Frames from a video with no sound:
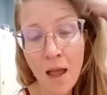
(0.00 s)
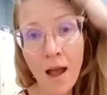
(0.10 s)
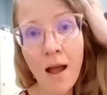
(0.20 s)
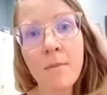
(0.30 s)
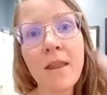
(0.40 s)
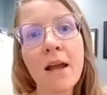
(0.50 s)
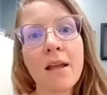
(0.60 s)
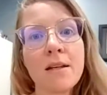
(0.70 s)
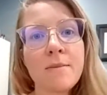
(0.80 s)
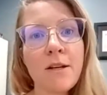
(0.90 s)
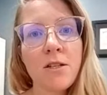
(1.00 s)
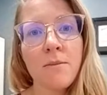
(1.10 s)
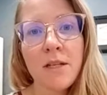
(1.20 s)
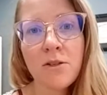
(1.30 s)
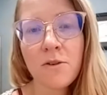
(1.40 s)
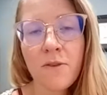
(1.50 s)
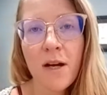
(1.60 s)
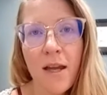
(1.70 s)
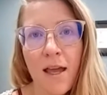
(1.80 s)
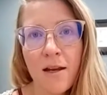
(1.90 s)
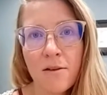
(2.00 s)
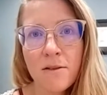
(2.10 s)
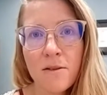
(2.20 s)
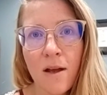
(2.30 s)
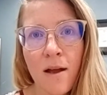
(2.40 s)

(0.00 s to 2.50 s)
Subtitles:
That can especially be true for our kiddos.